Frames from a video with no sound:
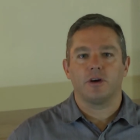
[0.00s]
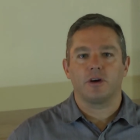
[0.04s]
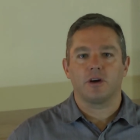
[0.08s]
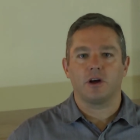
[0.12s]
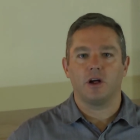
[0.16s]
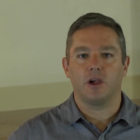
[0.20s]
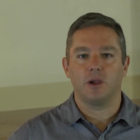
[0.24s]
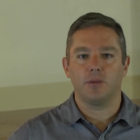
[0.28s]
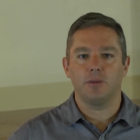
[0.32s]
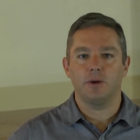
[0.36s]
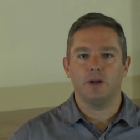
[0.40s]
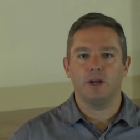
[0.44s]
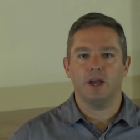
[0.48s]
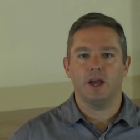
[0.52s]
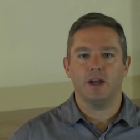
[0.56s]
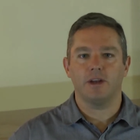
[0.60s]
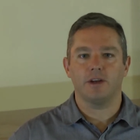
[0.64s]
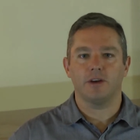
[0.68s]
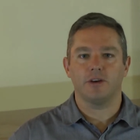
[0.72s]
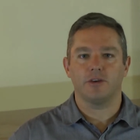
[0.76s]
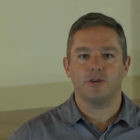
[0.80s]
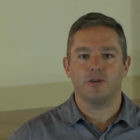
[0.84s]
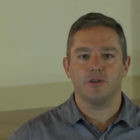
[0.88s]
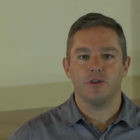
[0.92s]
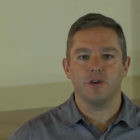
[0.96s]

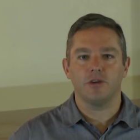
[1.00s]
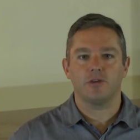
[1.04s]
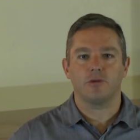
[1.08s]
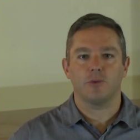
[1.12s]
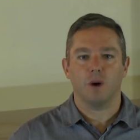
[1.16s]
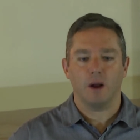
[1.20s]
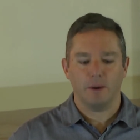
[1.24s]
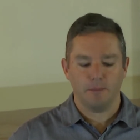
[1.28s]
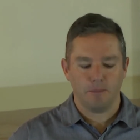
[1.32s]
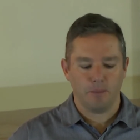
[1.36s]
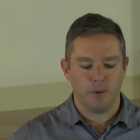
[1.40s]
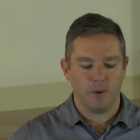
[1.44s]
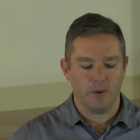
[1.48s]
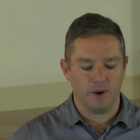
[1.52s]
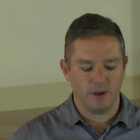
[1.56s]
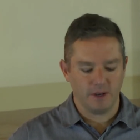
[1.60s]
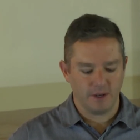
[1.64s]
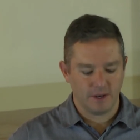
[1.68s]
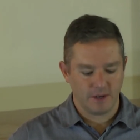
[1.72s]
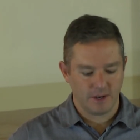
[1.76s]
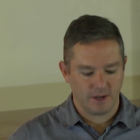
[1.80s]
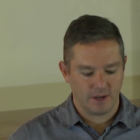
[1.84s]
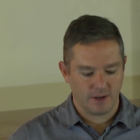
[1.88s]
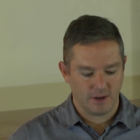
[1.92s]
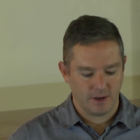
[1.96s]
culminated to this one
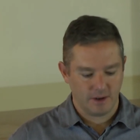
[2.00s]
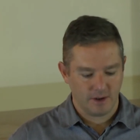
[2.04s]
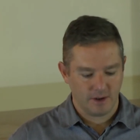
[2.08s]
point.